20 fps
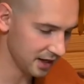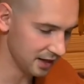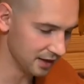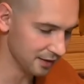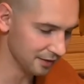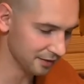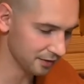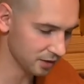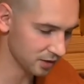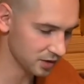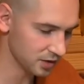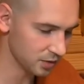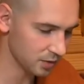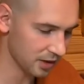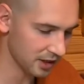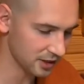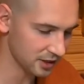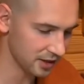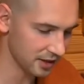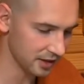In the first
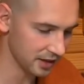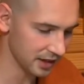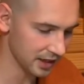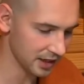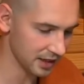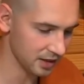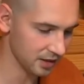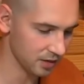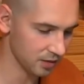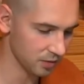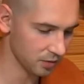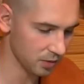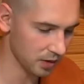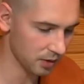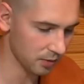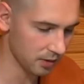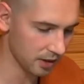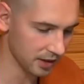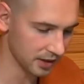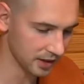watch of the night,
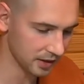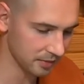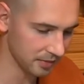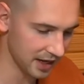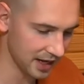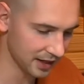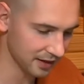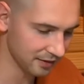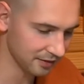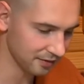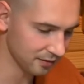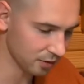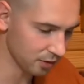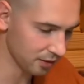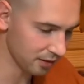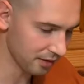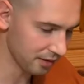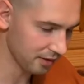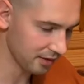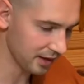while walking back and
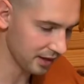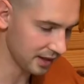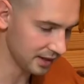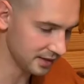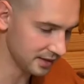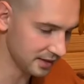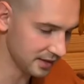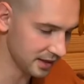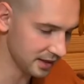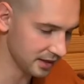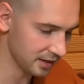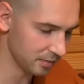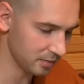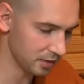forth and sitting,